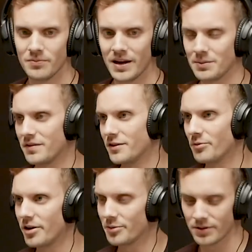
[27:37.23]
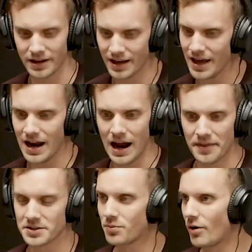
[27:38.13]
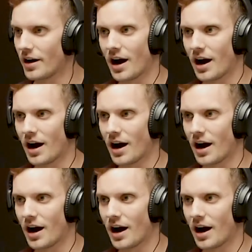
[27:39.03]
make me feel better, but like at this point,